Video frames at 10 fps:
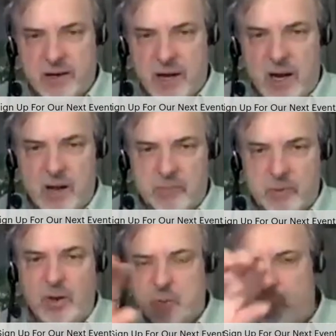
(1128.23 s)
column
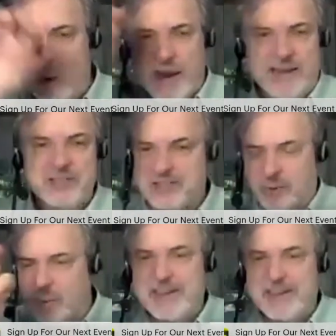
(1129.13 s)
called waste or
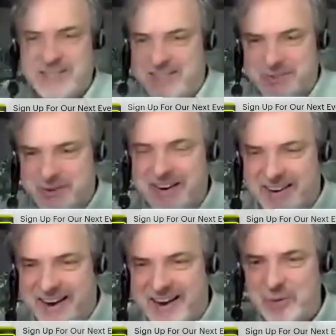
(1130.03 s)
wastage, right,
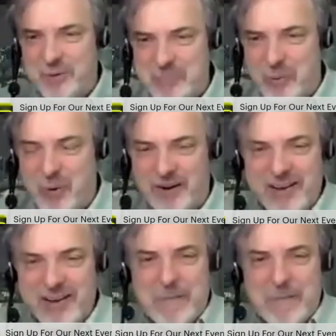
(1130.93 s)
on your report